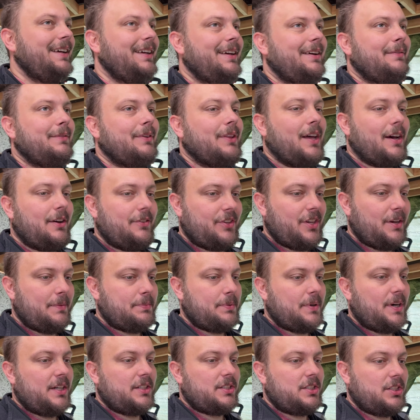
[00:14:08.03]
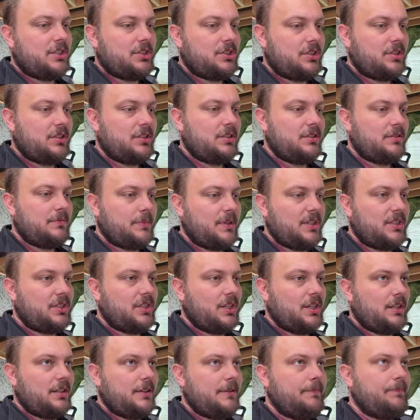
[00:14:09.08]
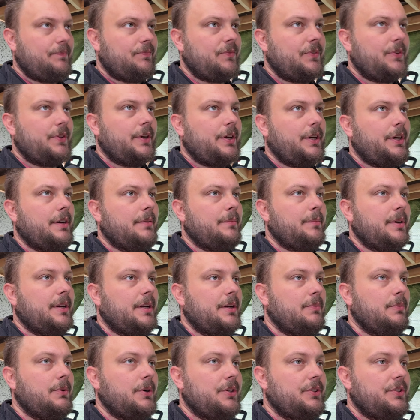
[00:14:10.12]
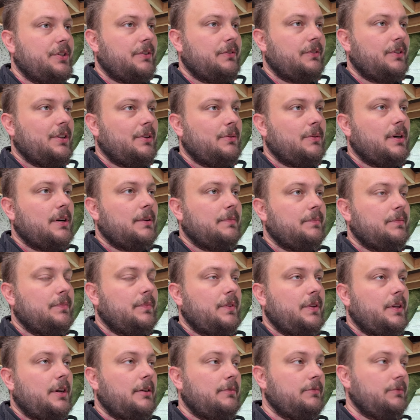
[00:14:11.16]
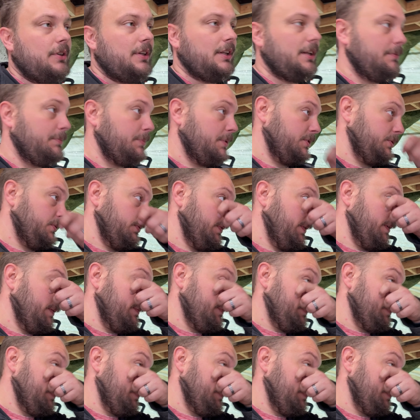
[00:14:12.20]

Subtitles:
But that was our practice, basically, and it worked out really well. I'm really impressed with it.